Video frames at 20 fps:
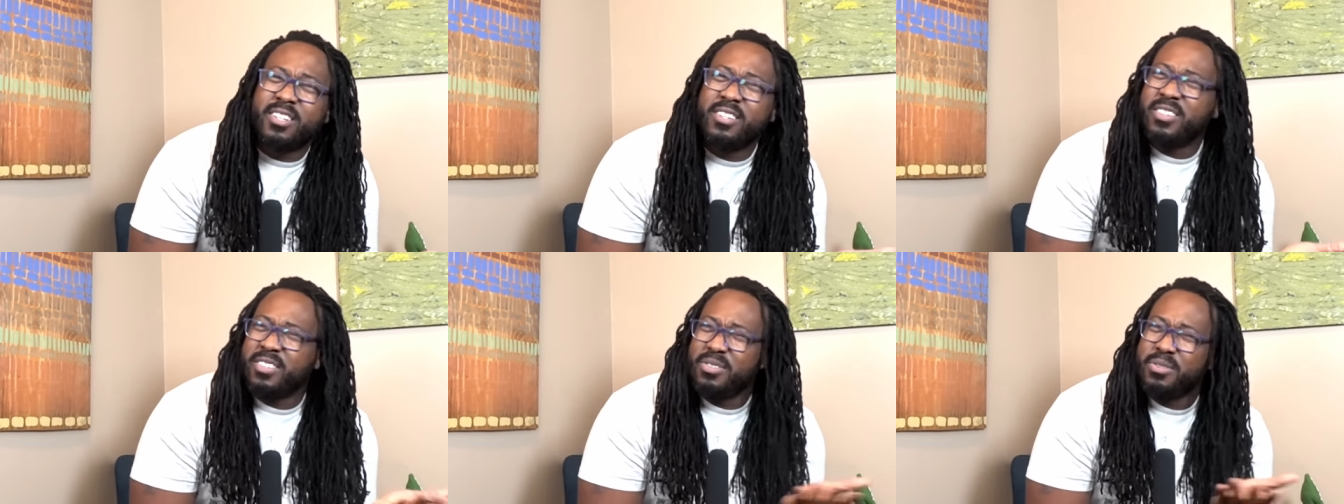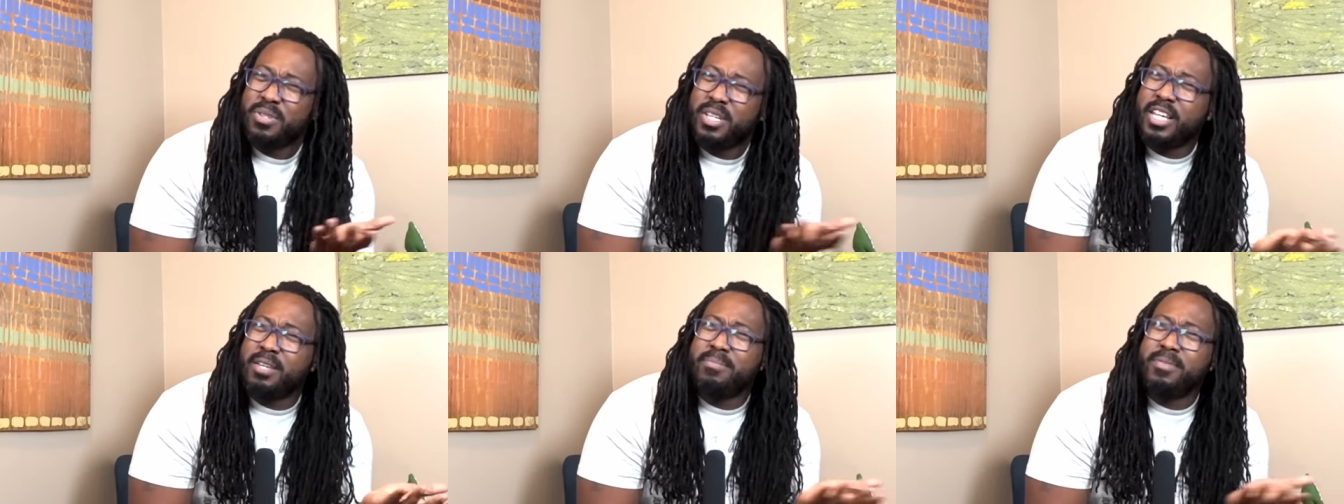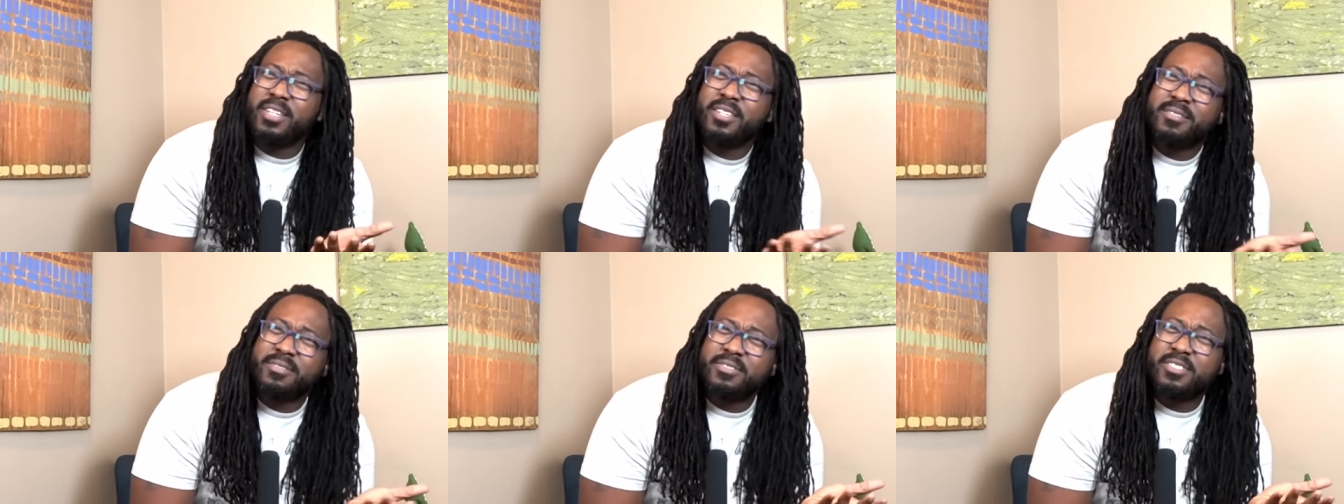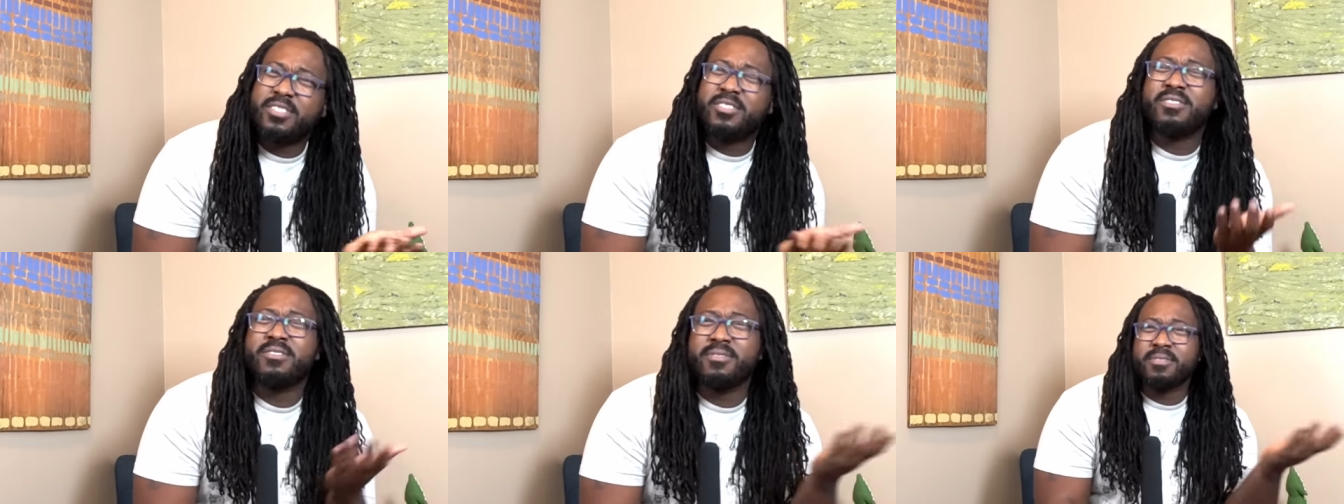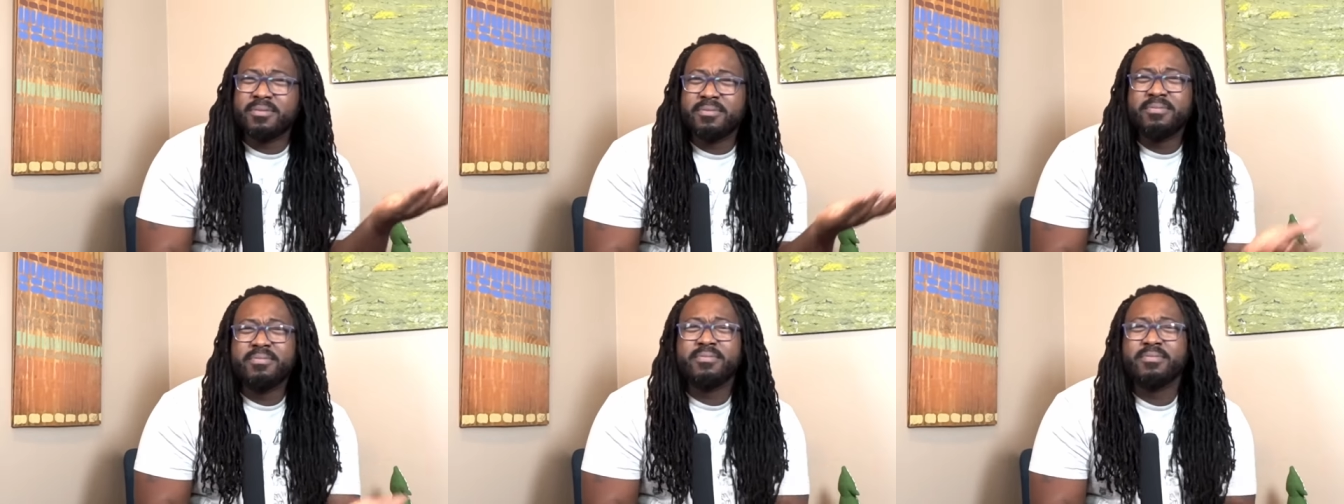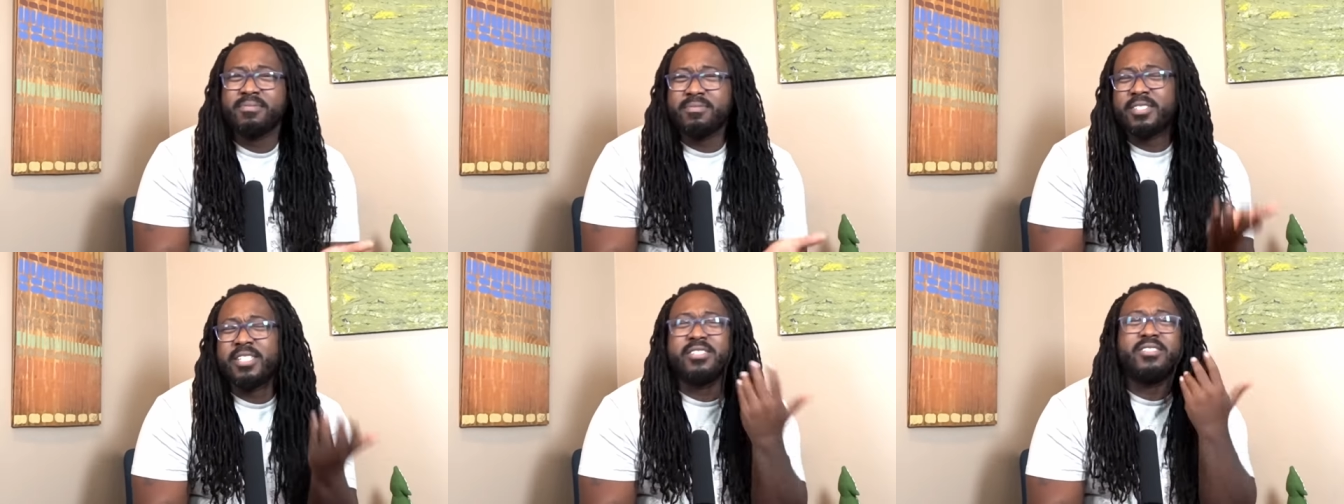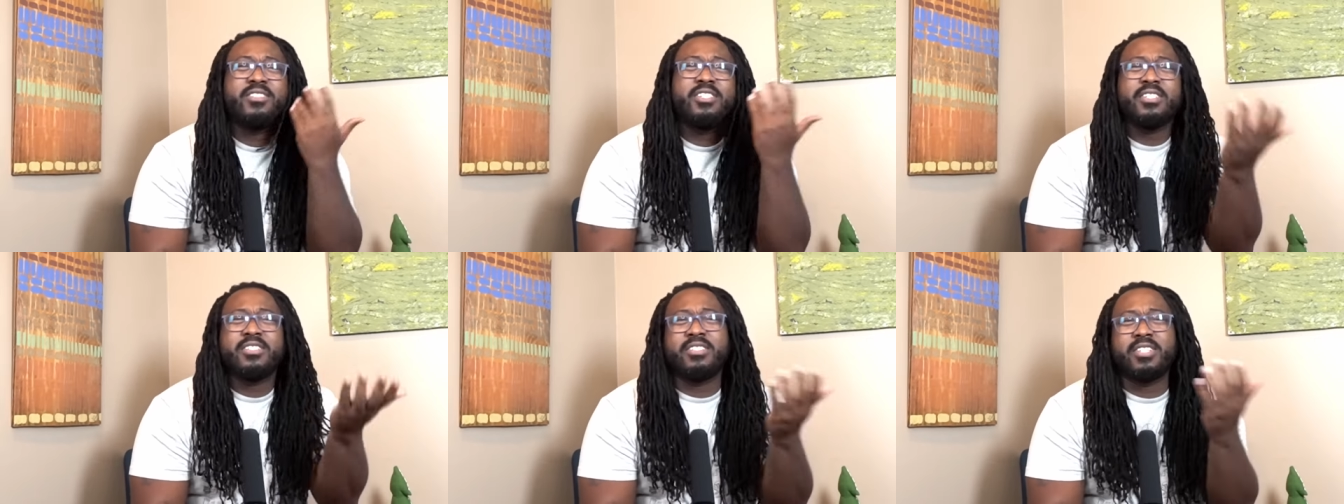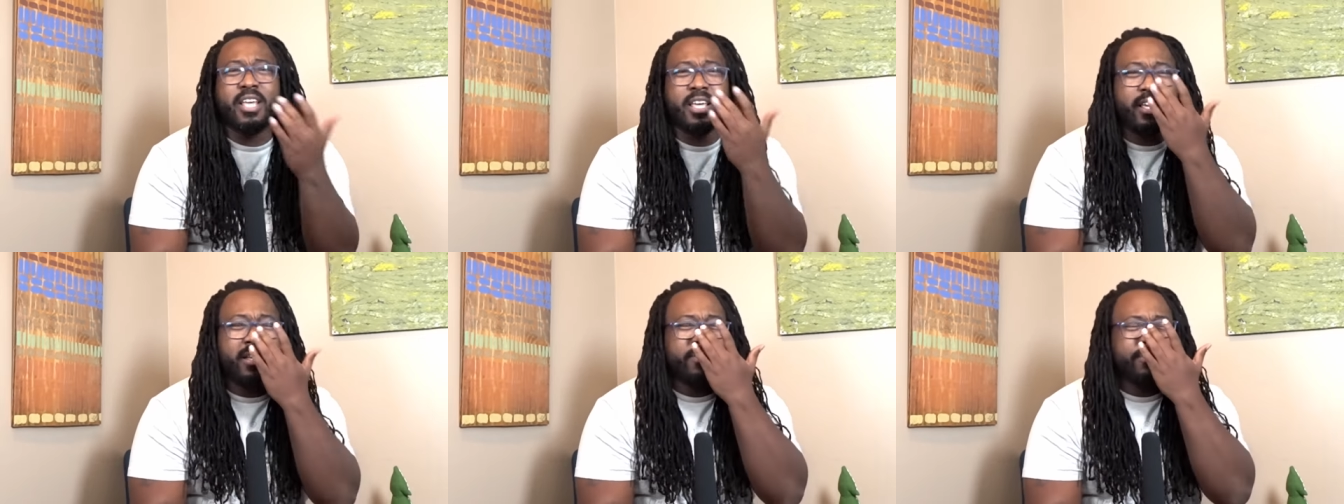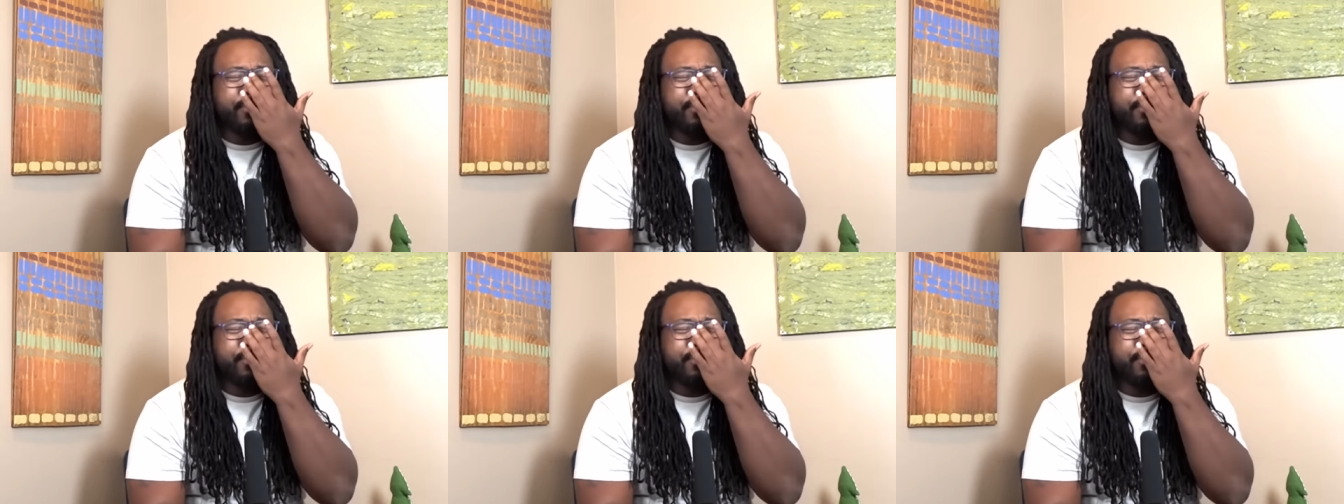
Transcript: You, you get me? Just, just, just saying.